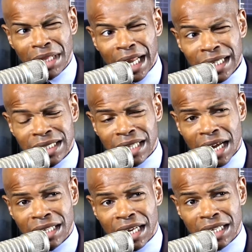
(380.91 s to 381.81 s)
let's
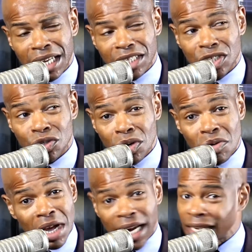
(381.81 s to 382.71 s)
say that that's
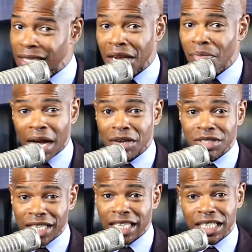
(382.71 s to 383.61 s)
true. And I think
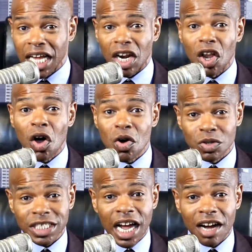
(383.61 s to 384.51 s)
Michael Jackson had a
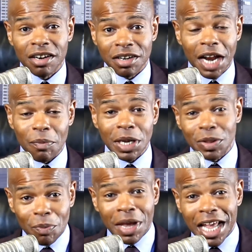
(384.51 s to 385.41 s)
long childhood. I
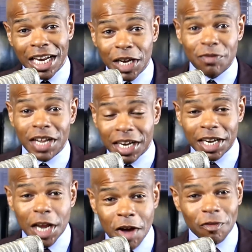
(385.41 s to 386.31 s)
mean, the man lived at
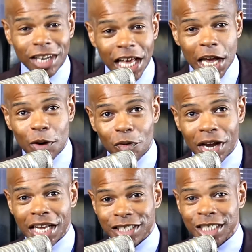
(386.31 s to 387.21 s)
Neverland
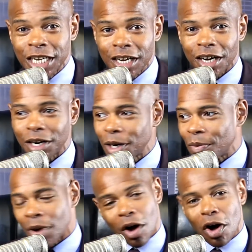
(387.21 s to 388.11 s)
Ranch
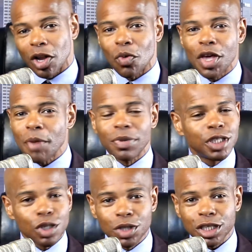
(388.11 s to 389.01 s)
um, all the way up
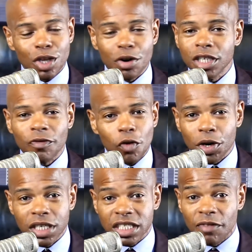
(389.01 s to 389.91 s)
into his 30s,
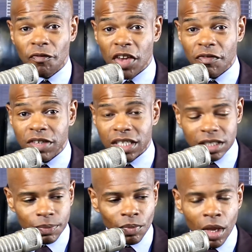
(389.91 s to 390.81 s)
40s, and
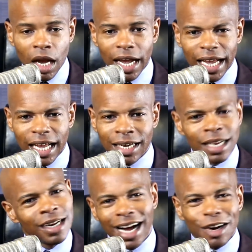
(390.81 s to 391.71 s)
50s.
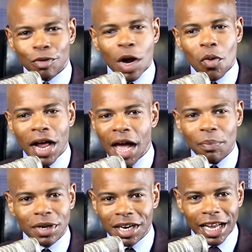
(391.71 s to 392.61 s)
And I don't know what
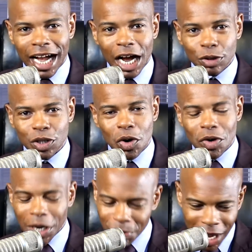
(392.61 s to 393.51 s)
happened in that
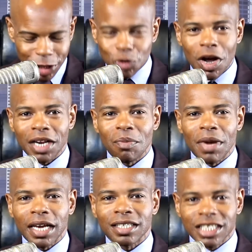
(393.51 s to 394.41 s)
household. And I'm not trying to
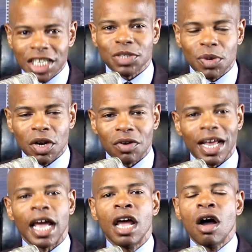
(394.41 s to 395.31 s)
make a judgment
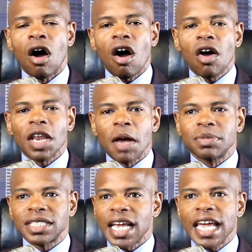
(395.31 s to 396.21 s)
on that. All
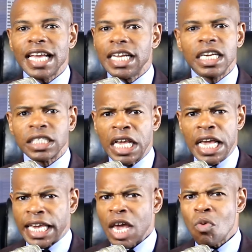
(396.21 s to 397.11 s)
I'm saying is,
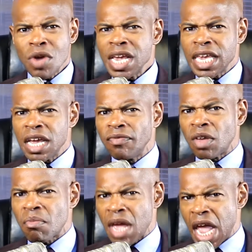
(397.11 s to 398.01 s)
can we
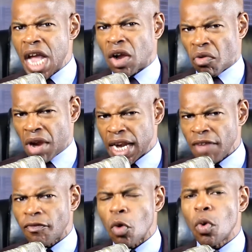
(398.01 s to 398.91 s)
give the man
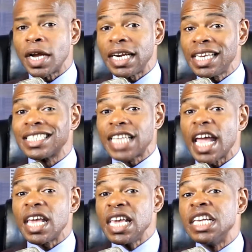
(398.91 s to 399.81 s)
credit for what it is
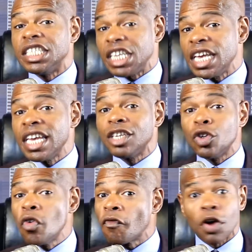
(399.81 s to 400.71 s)
that he did
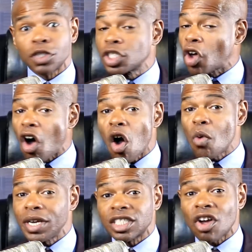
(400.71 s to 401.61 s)
do versus
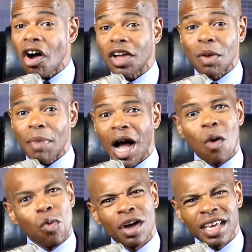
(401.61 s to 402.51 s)
always talking
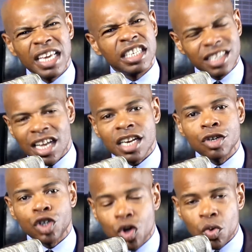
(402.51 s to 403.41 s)
about what he
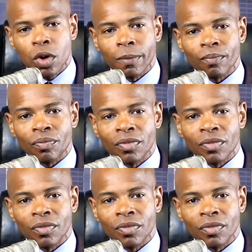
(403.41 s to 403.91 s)
didn't do?